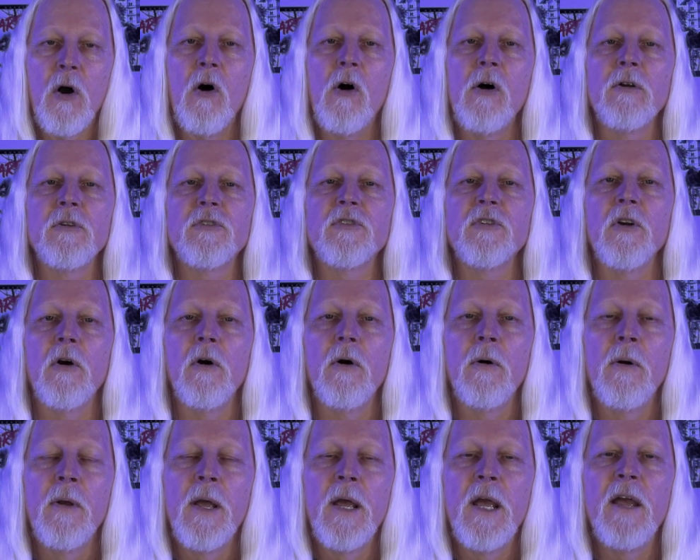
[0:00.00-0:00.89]

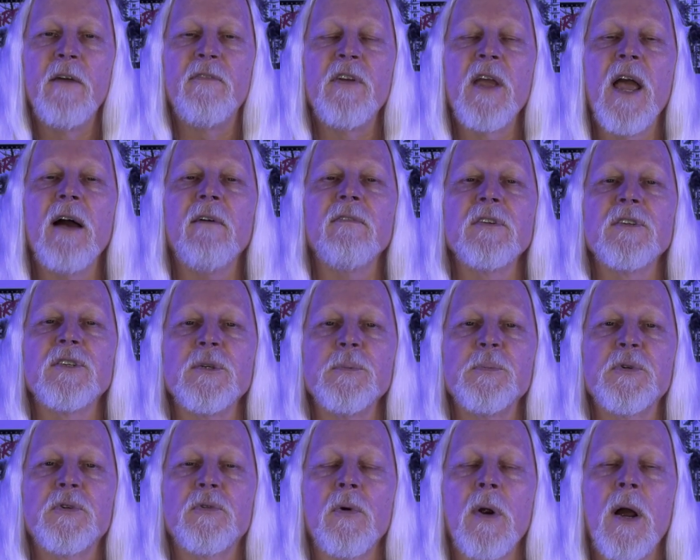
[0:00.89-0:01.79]
Also, if you haven't
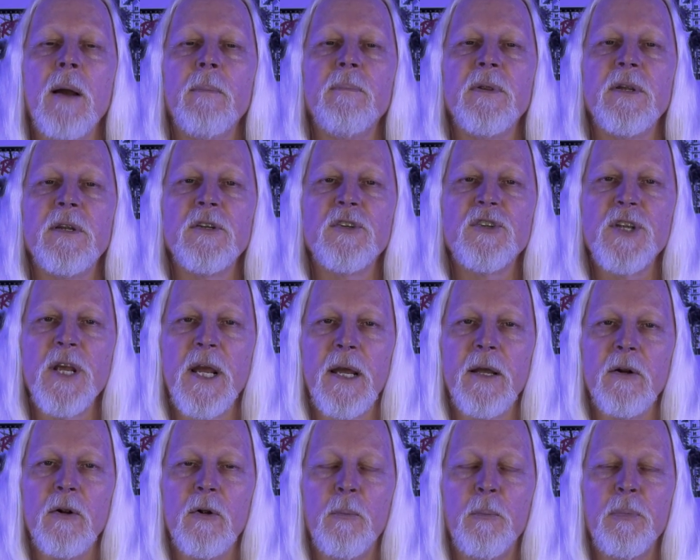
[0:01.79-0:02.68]
subscribed to the
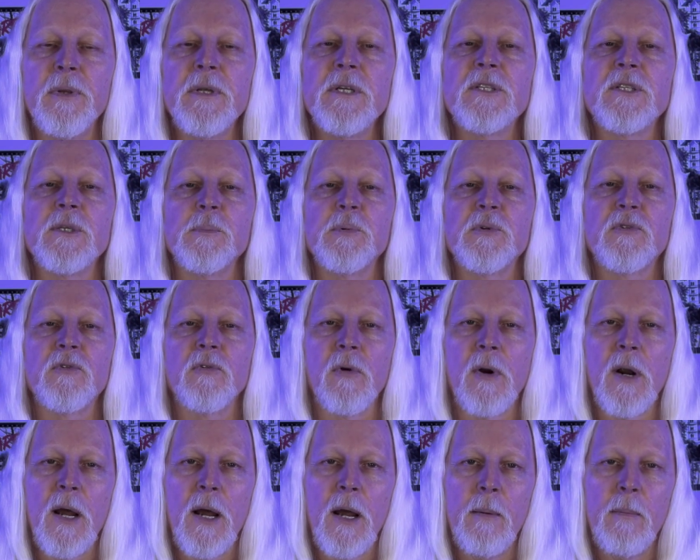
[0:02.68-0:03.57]
channel, please
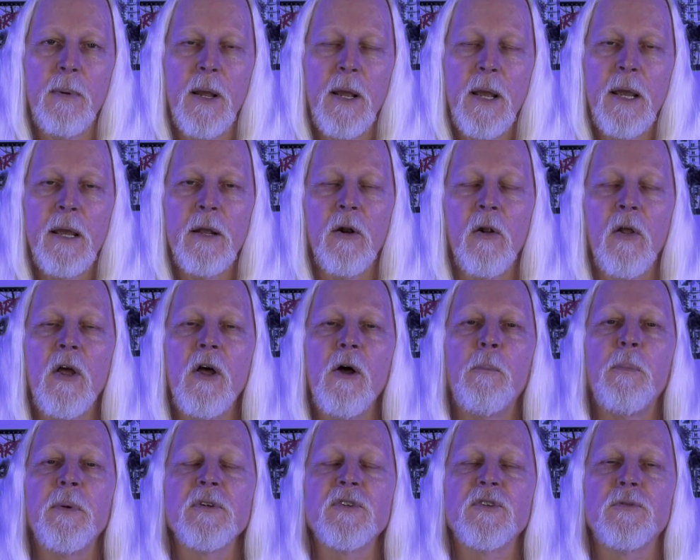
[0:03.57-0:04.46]
subscribe. It'll
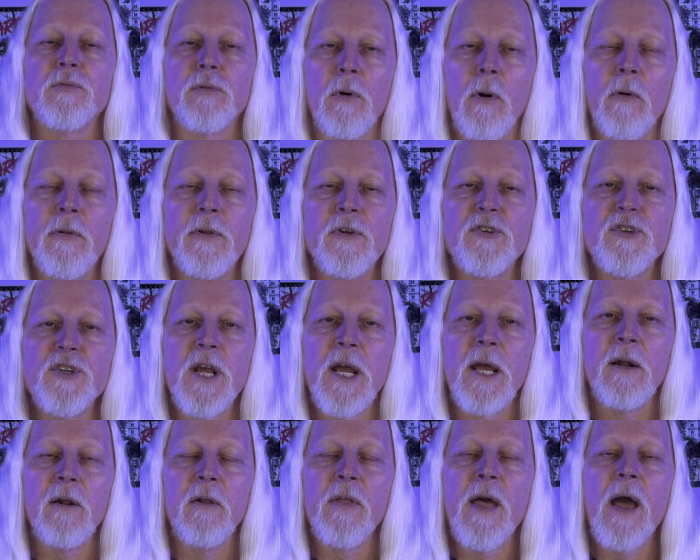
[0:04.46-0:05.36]
help us grow the
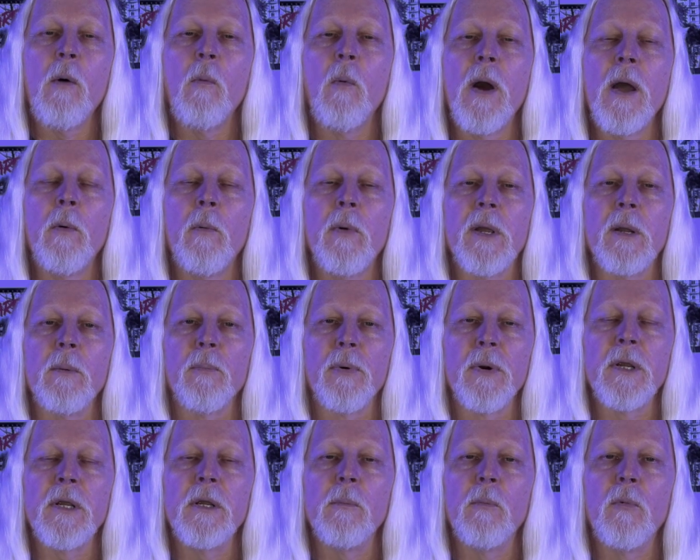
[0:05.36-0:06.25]
channel. That way, we can
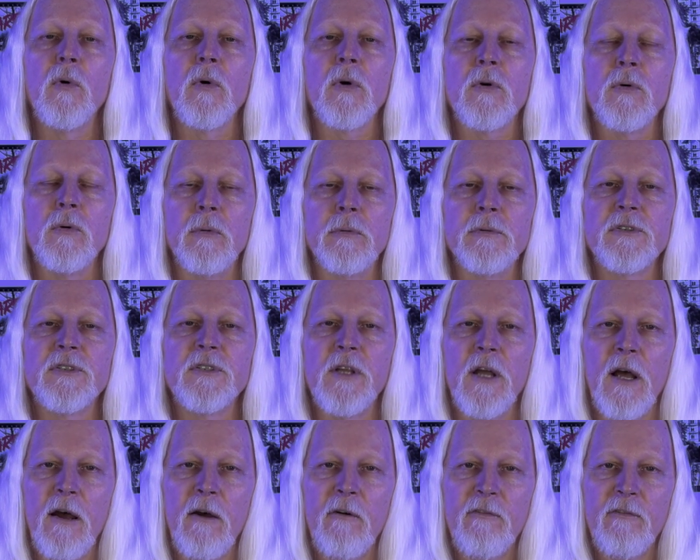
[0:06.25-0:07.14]
bring you more cool
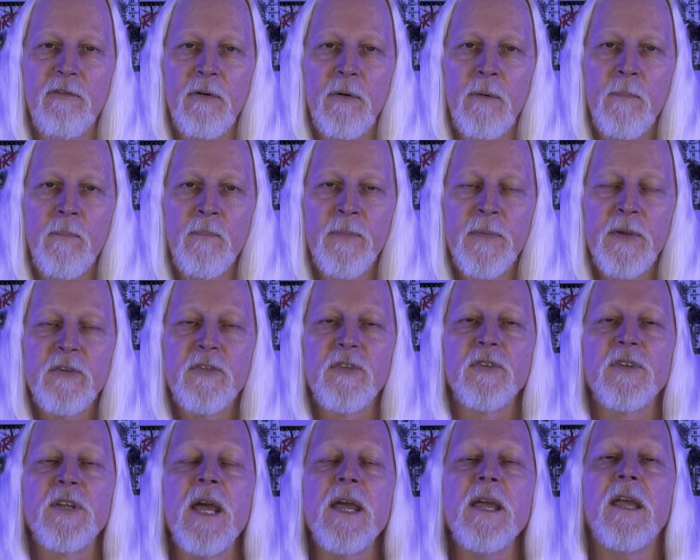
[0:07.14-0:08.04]
stuff.
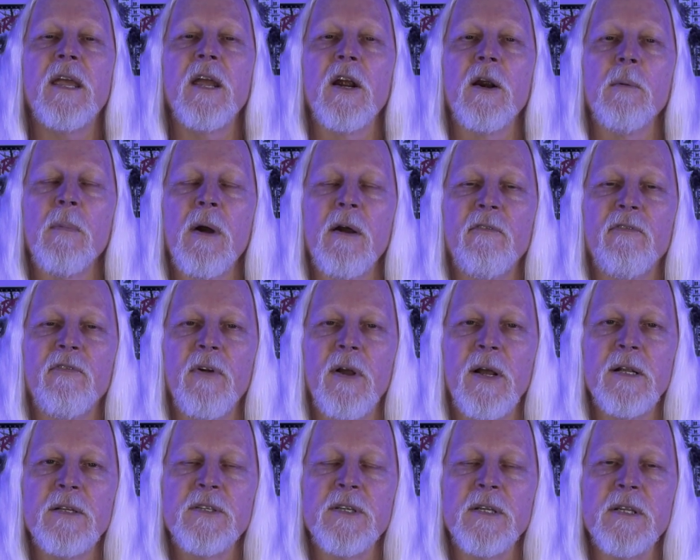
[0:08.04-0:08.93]
So, take care, my
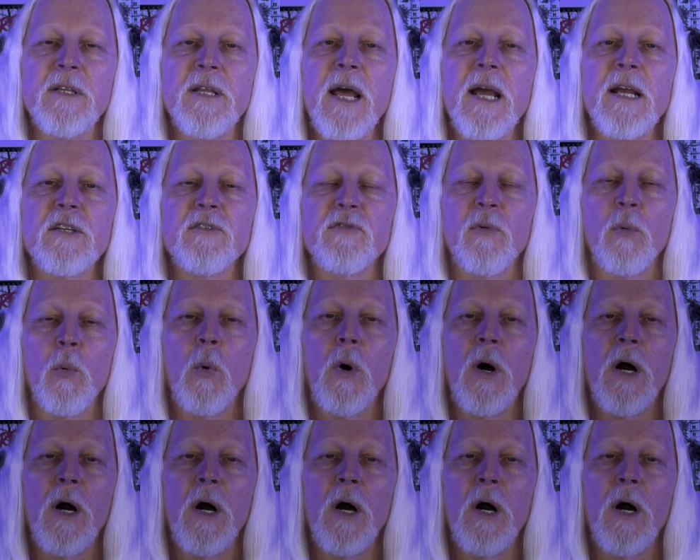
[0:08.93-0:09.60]
friends, and thanks for